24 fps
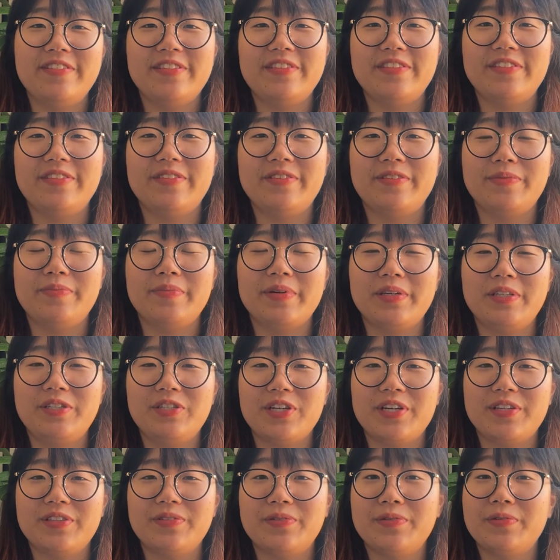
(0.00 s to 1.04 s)
to my
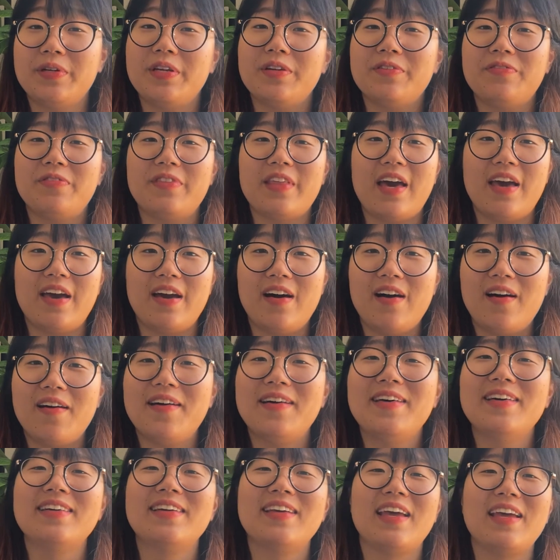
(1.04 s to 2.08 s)
channel, if there are
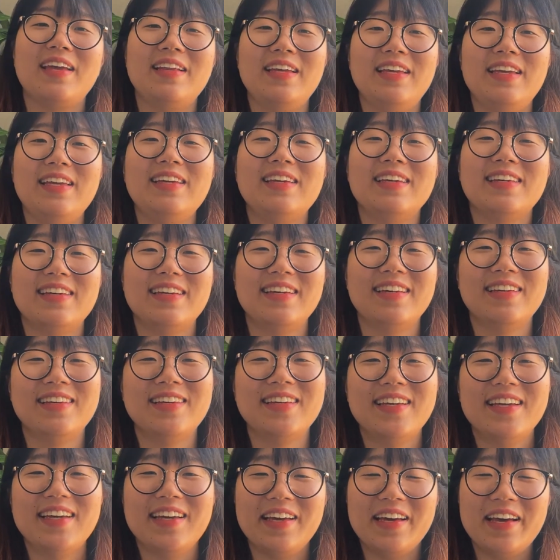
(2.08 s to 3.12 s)
any.
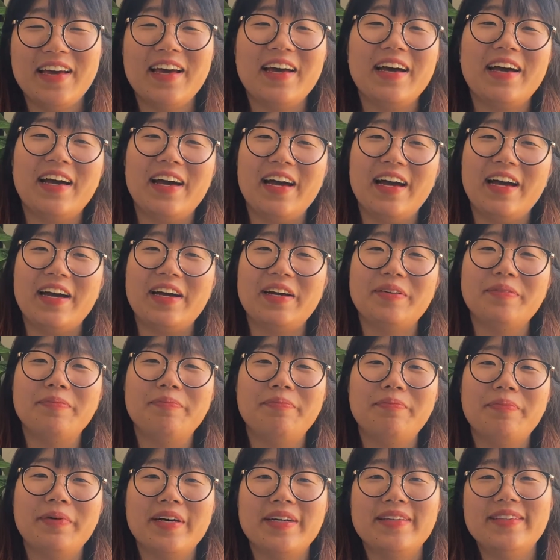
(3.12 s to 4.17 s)

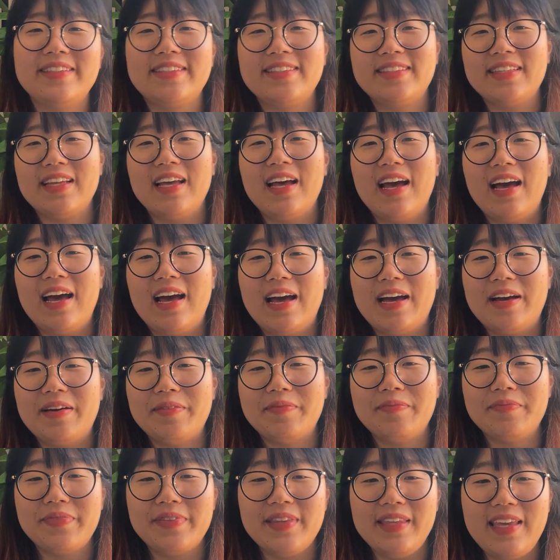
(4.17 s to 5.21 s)

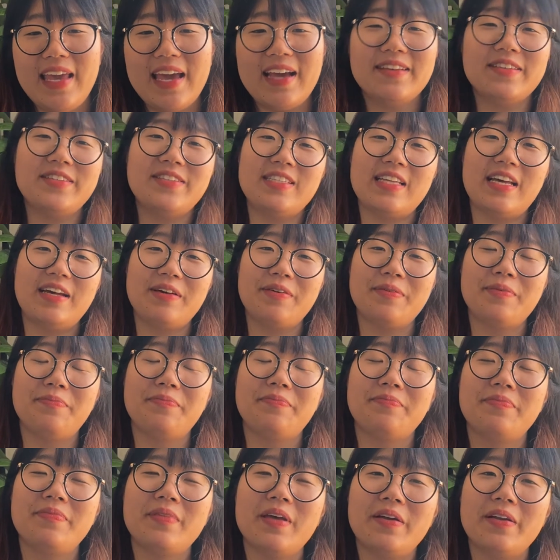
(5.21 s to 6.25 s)
Yeah, so
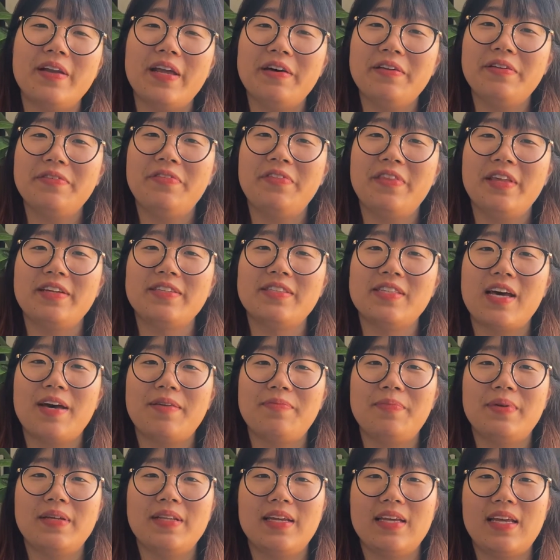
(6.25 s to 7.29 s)
a lot of things have
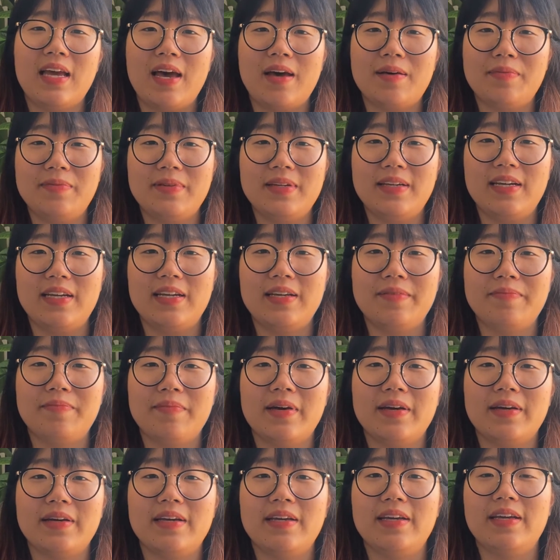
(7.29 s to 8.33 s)
been happening in
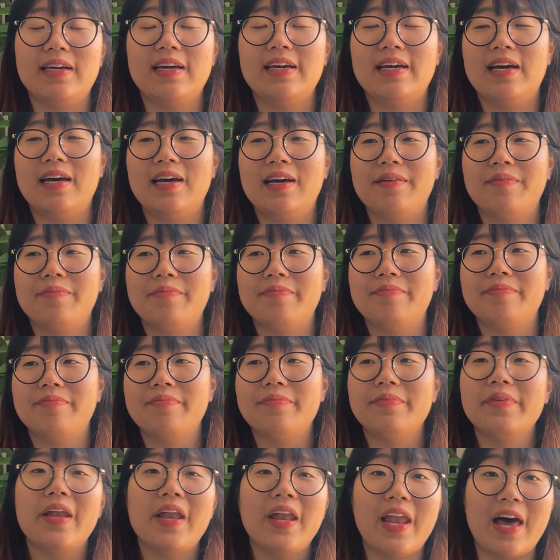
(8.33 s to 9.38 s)
my
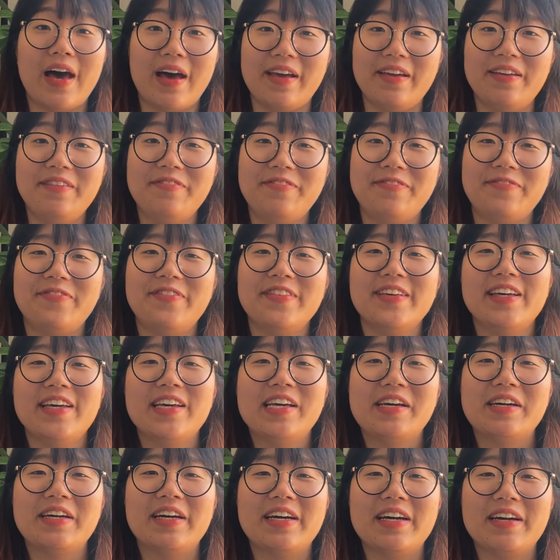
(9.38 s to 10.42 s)
life.
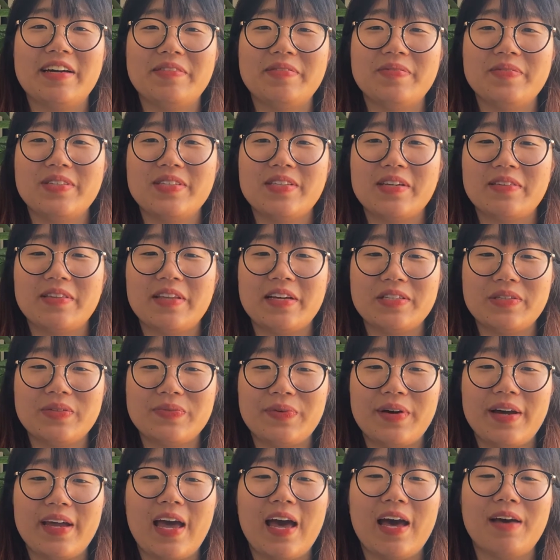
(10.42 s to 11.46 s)
So that's
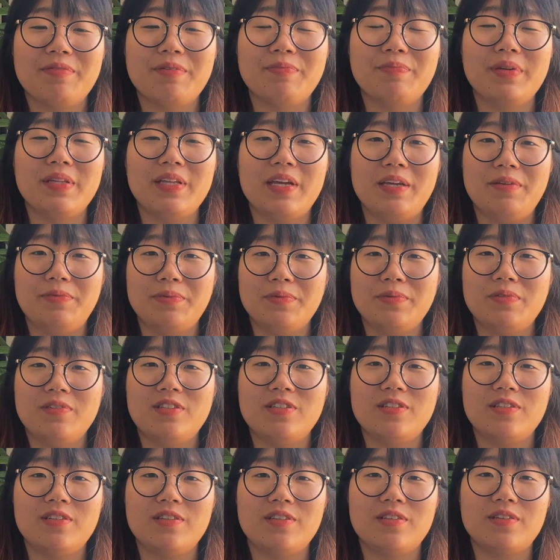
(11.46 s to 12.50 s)
why I haven't been able
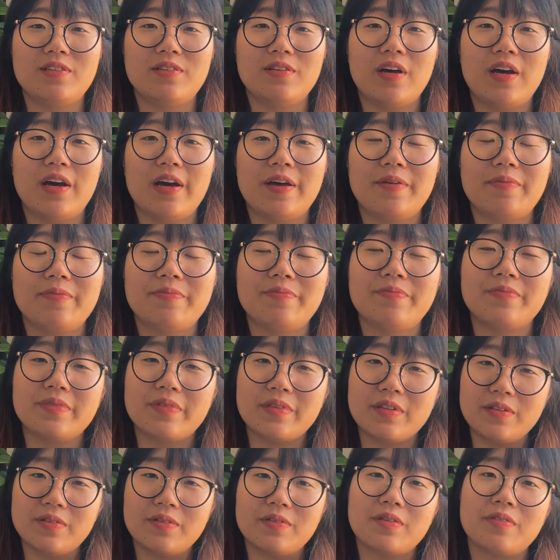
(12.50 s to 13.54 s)
to
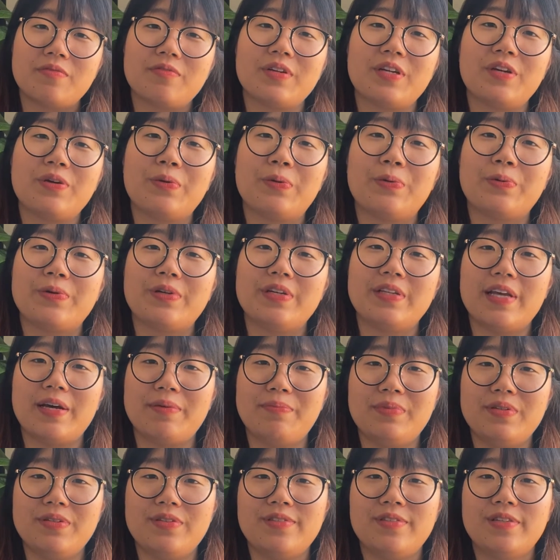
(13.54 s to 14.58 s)
record an
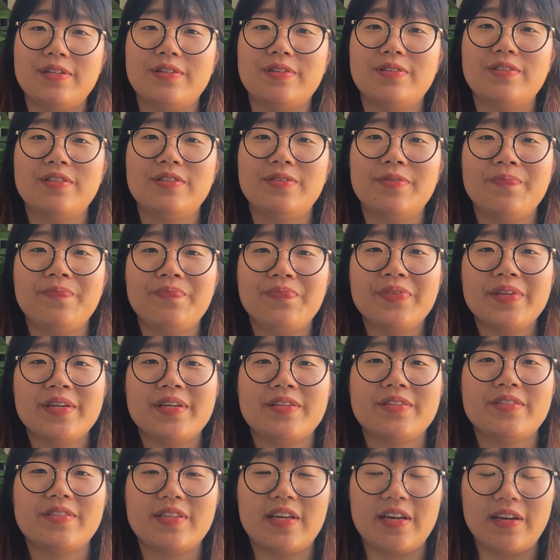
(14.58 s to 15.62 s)
episode.
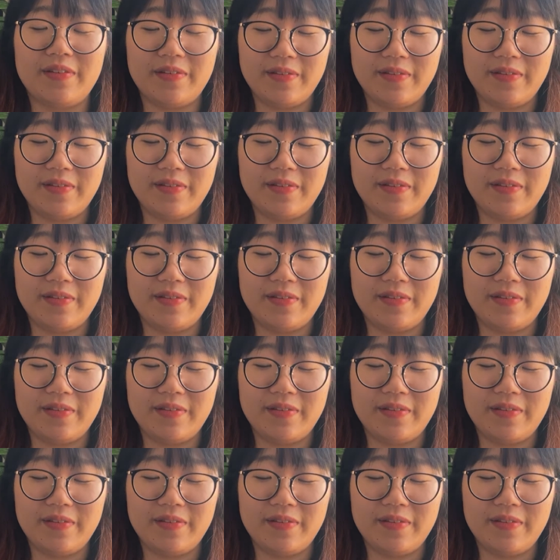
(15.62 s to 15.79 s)
So